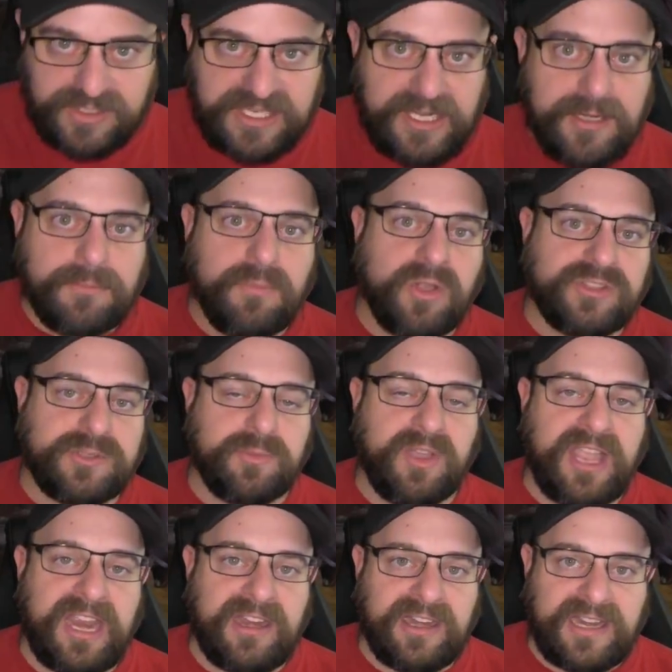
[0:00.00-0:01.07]
it in multiple
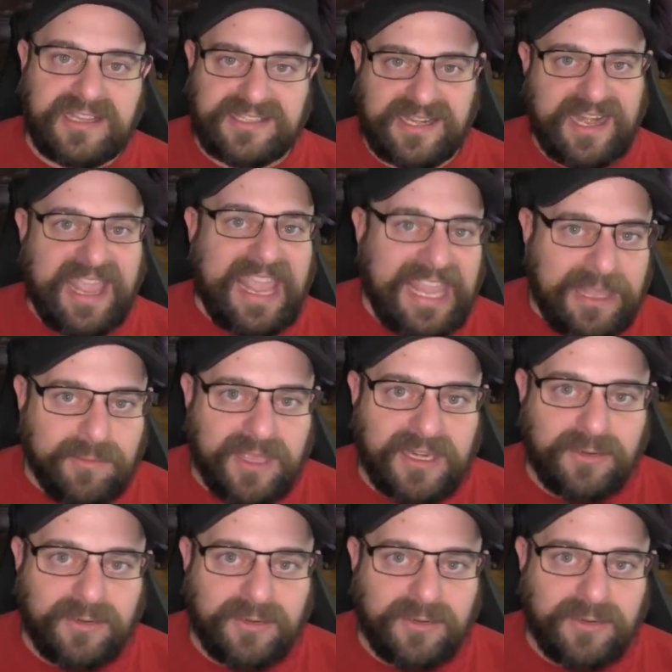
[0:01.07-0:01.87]
areas and aim it.